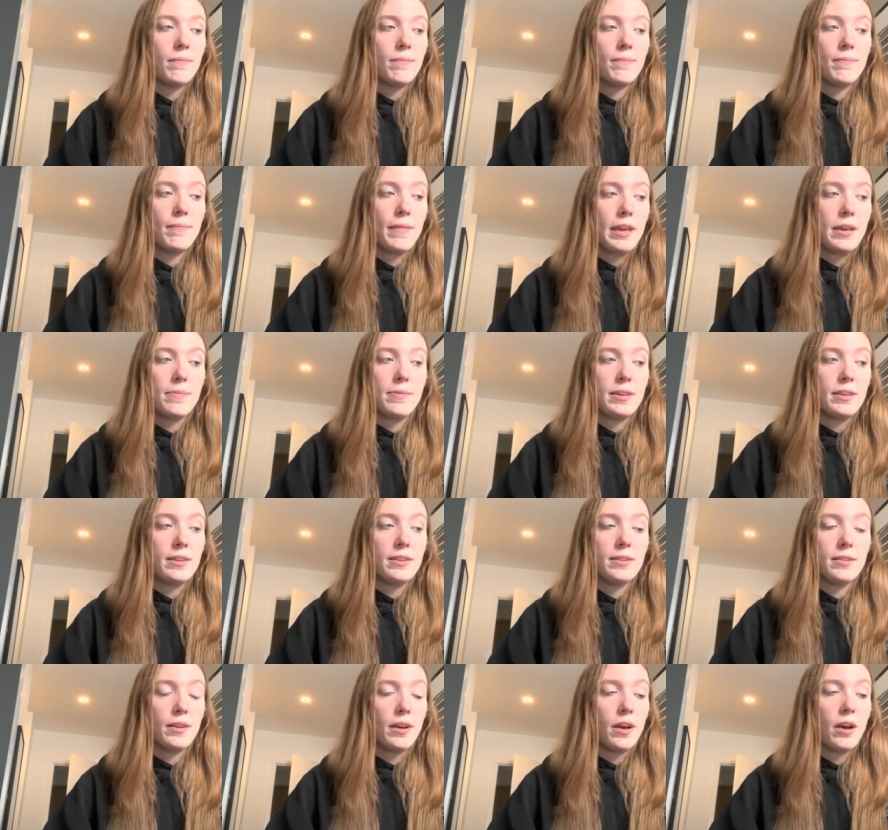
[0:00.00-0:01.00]

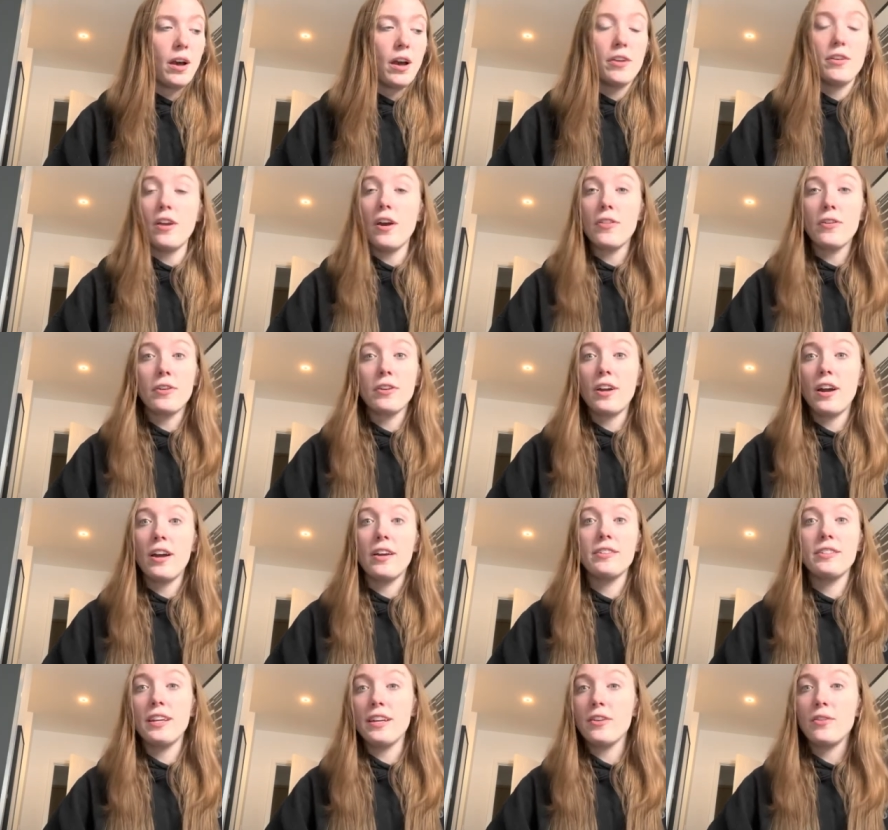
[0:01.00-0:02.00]
maybe another
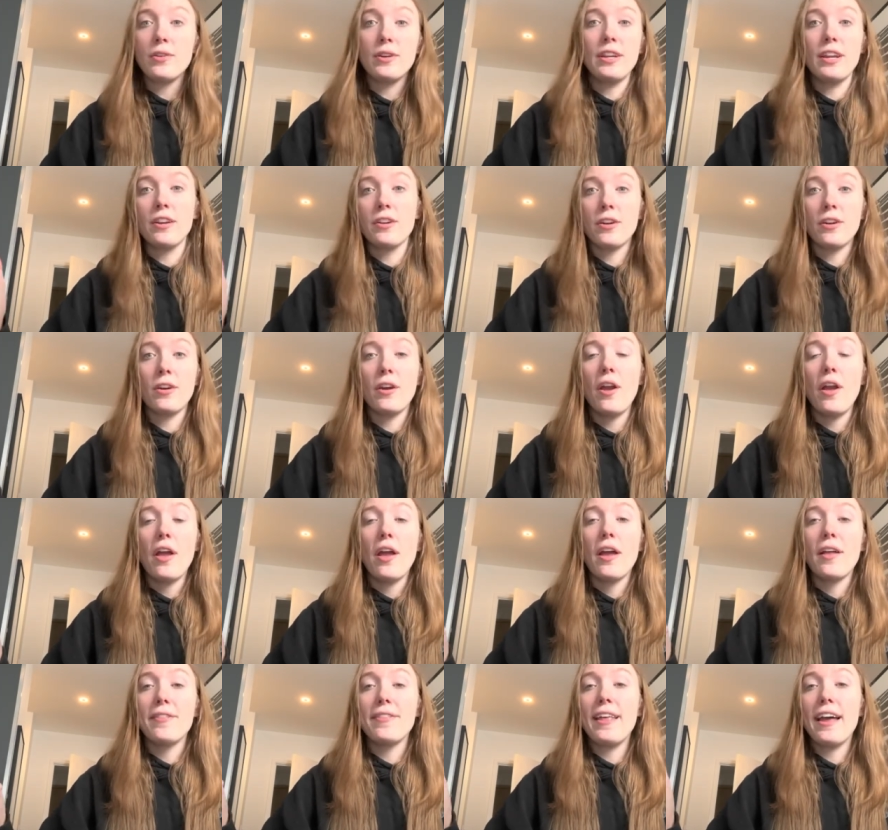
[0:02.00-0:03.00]
content creator
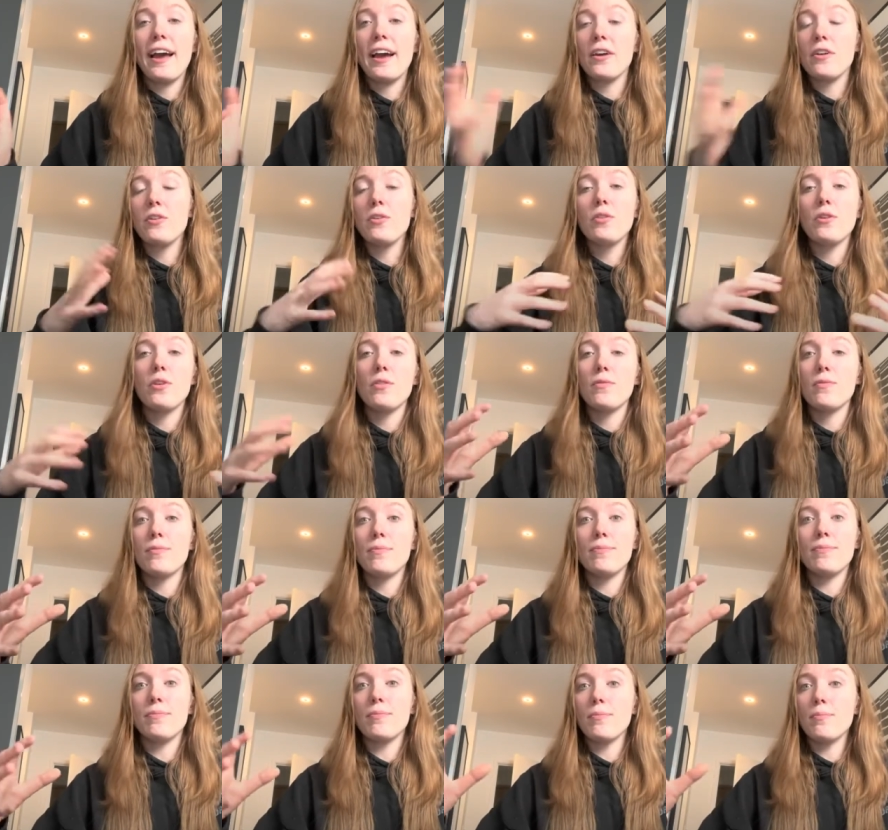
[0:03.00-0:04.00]
that could have
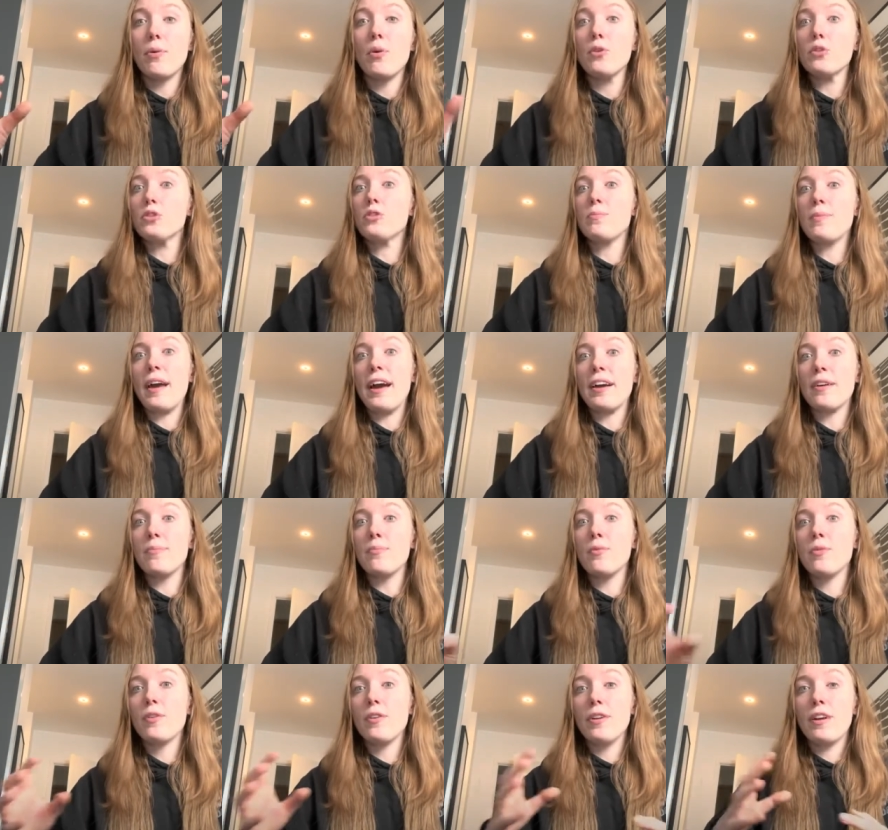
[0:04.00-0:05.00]
pushed back
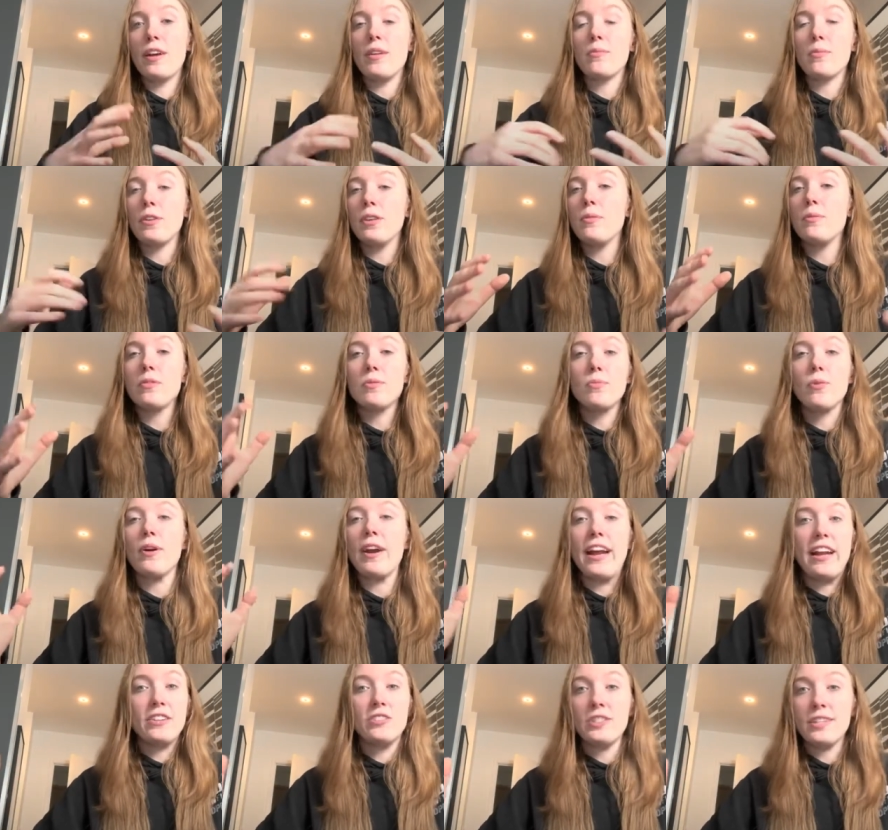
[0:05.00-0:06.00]
more and really was more
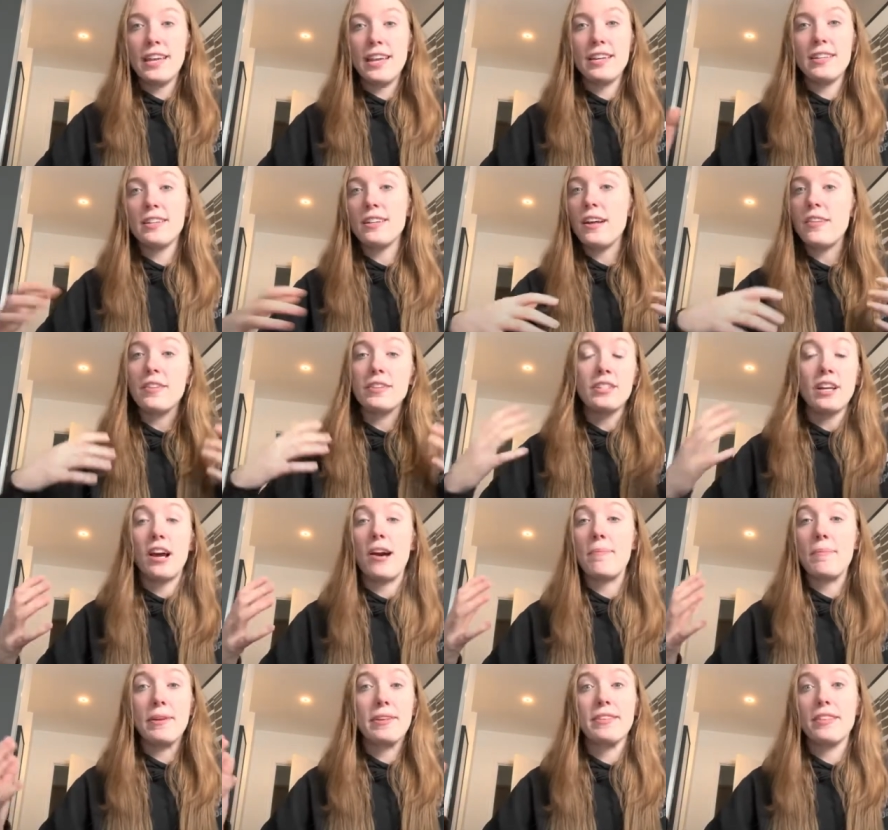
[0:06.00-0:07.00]
educated on the
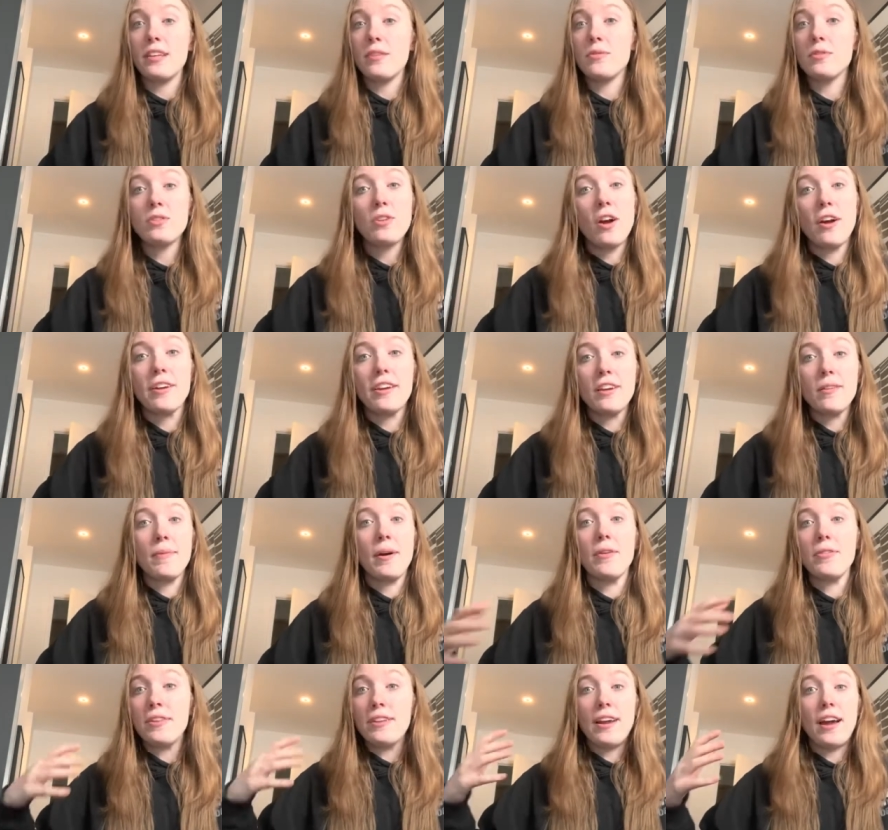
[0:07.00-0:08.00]
topics that he was talking
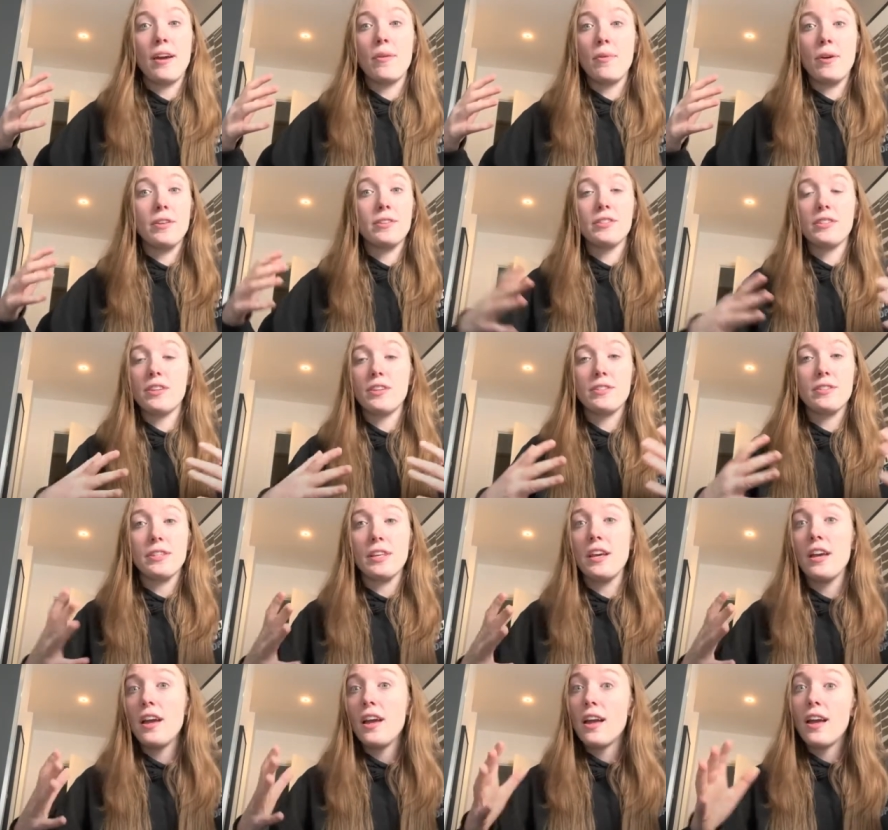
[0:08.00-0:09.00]
about than I was, because
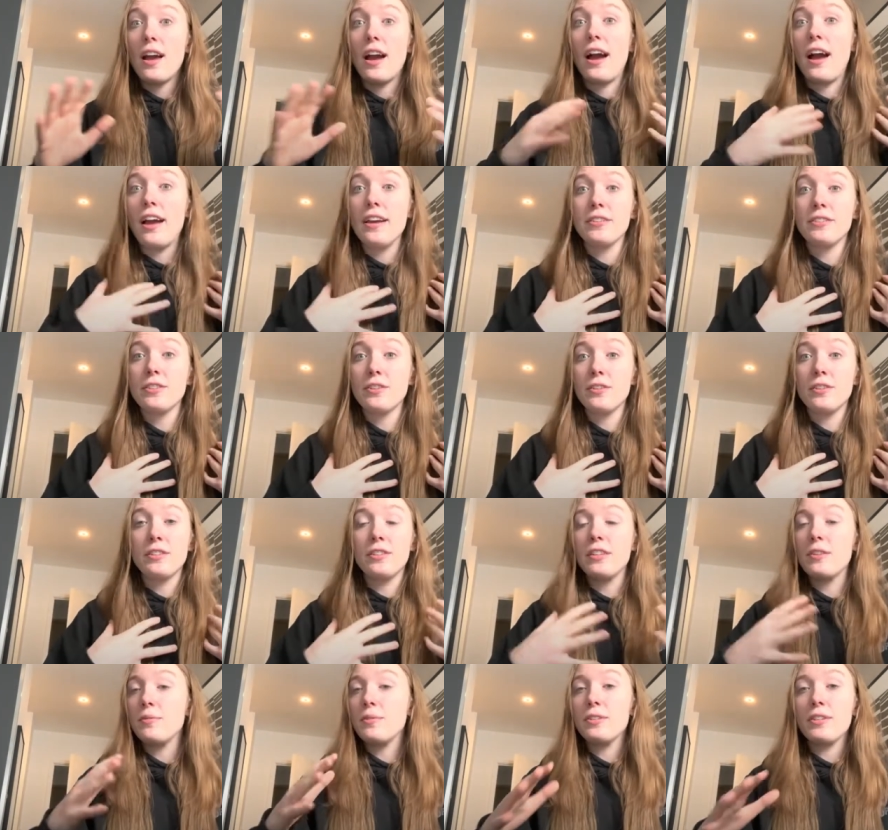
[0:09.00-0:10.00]
I
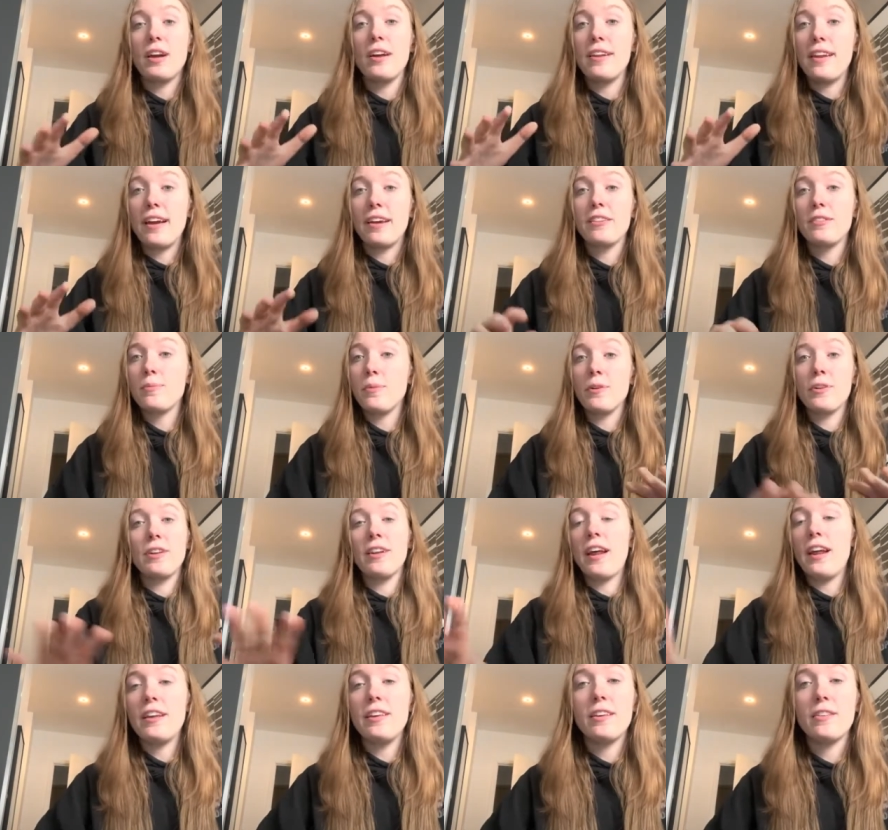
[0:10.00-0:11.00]
certainly was not an expert in
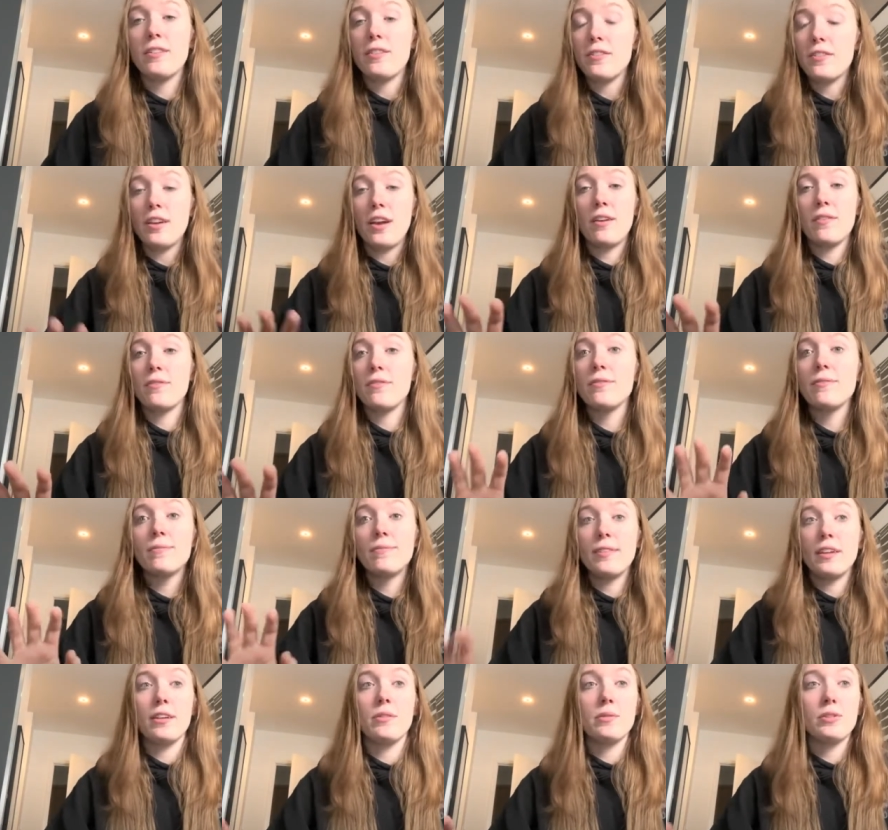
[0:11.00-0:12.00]
any of the stuff
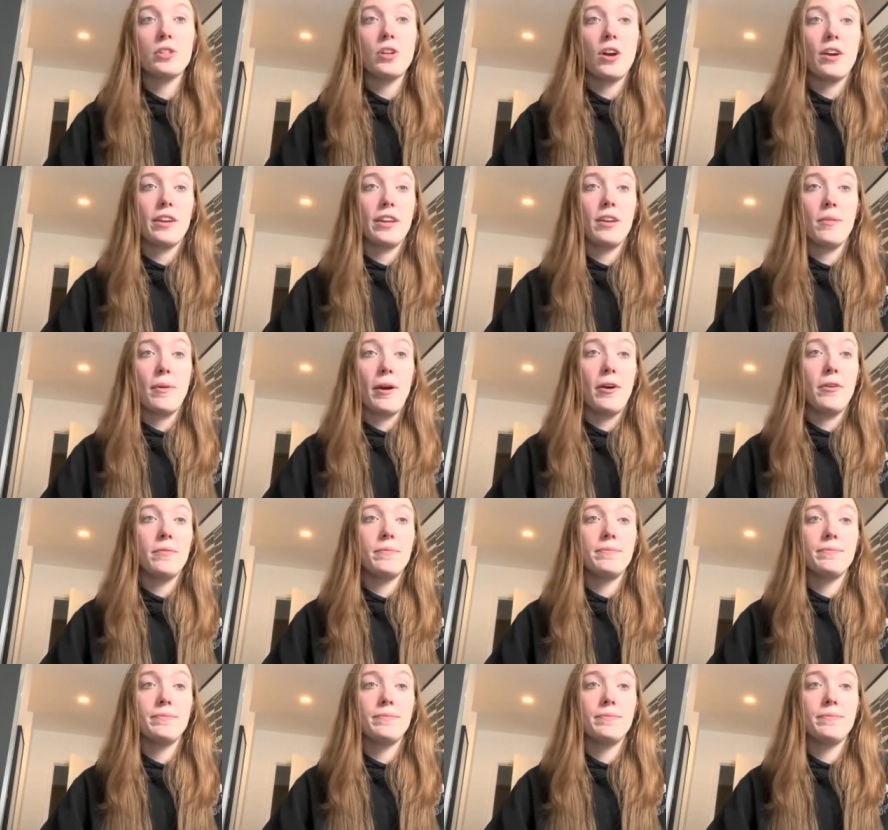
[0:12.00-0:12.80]
that he was talking about.